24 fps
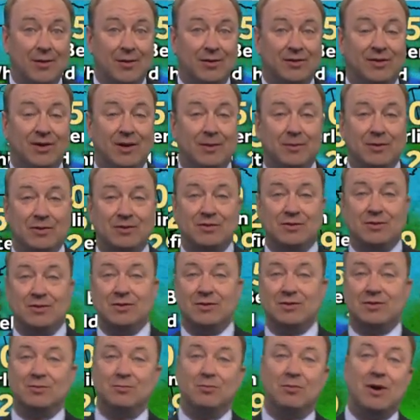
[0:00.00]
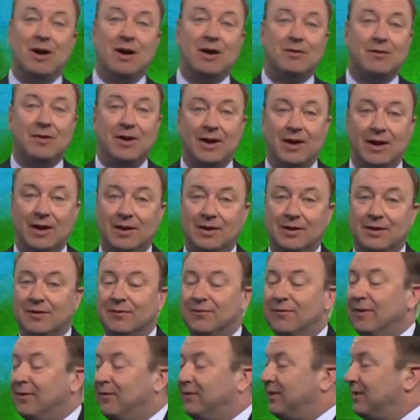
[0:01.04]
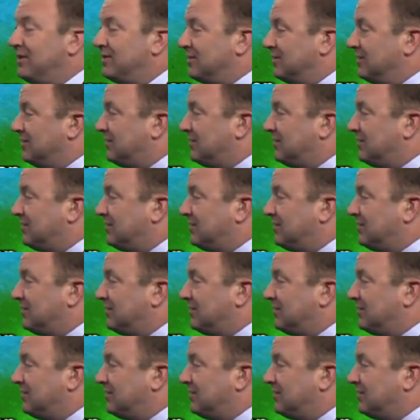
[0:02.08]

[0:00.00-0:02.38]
with temperatures moderating into the 50s